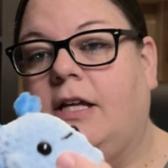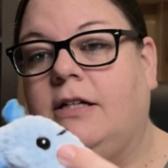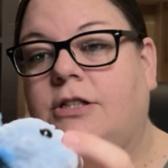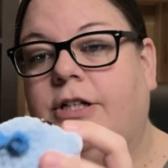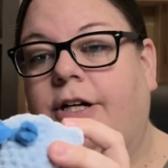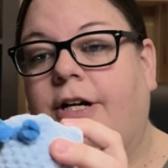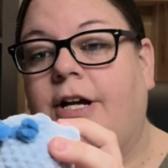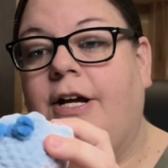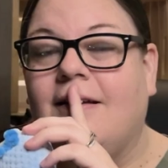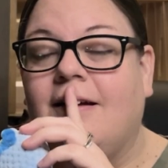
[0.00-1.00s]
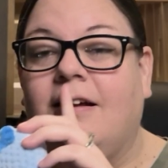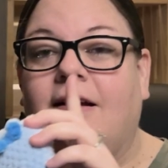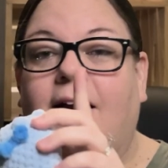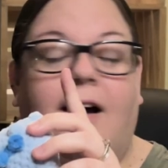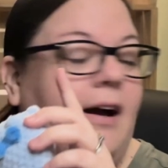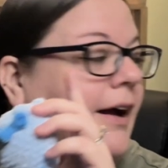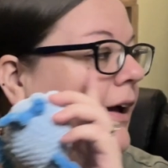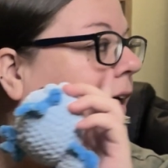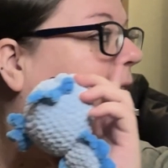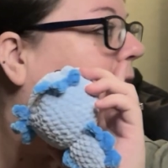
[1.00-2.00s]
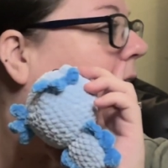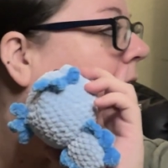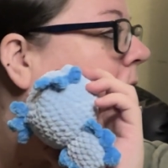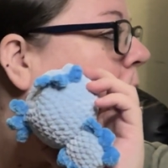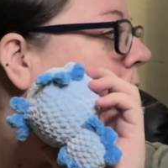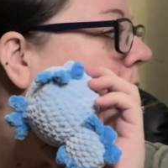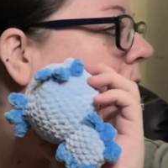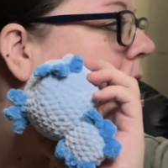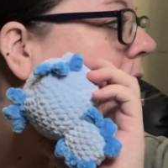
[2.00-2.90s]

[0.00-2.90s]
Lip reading: last year. I am